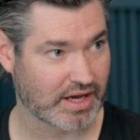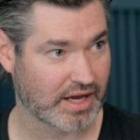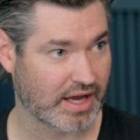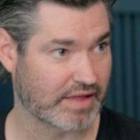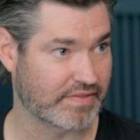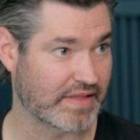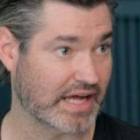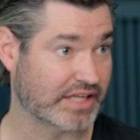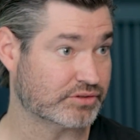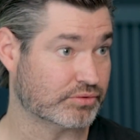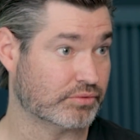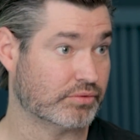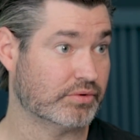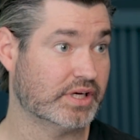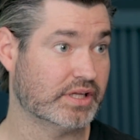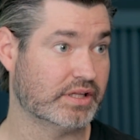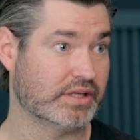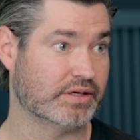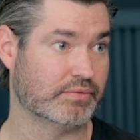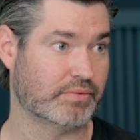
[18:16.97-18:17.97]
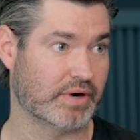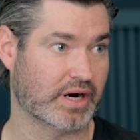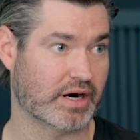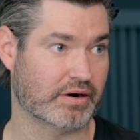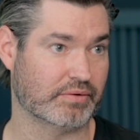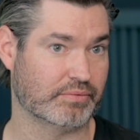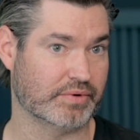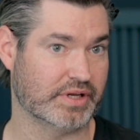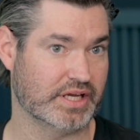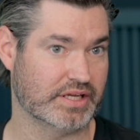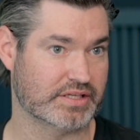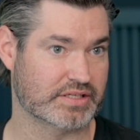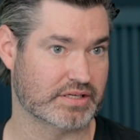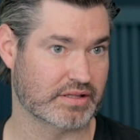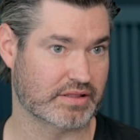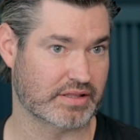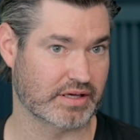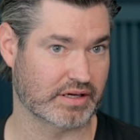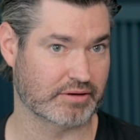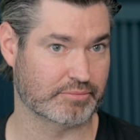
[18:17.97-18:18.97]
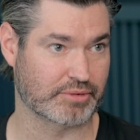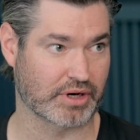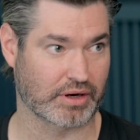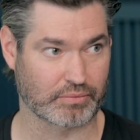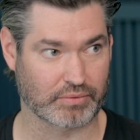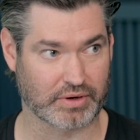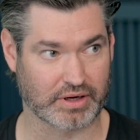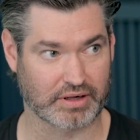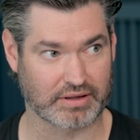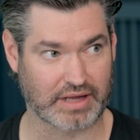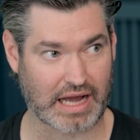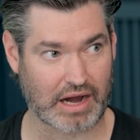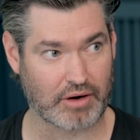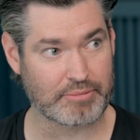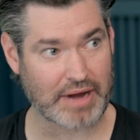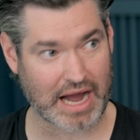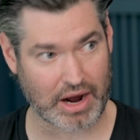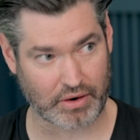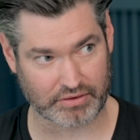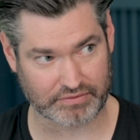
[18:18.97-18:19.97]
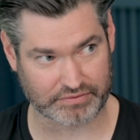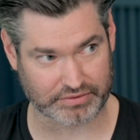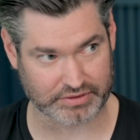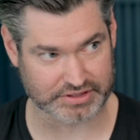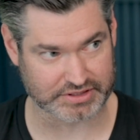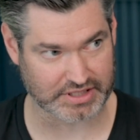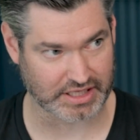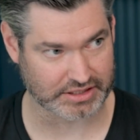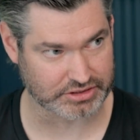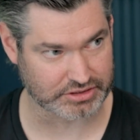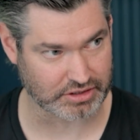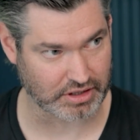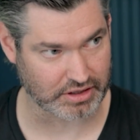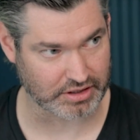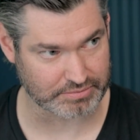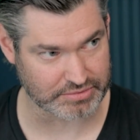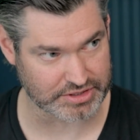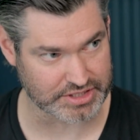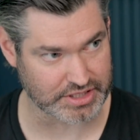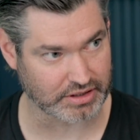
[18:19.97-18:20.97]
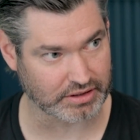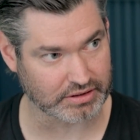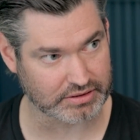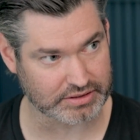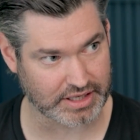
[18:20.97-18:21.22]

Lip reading: And that's really where we need to think about, well, how powerful is that starting material